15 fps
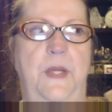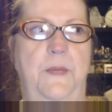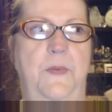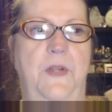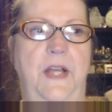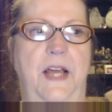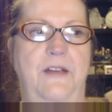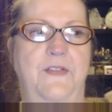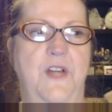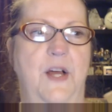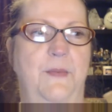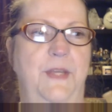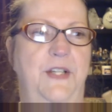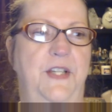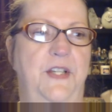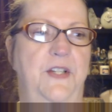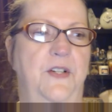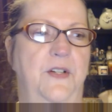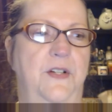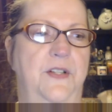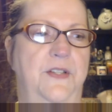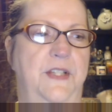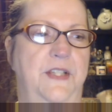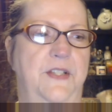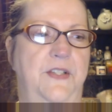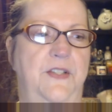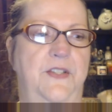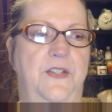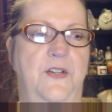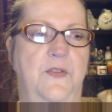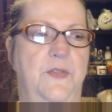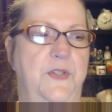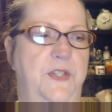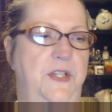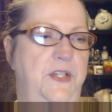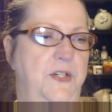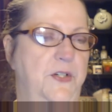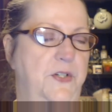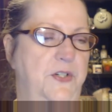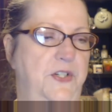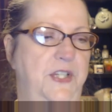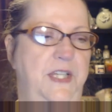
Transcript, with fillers: People have commented on this over the years,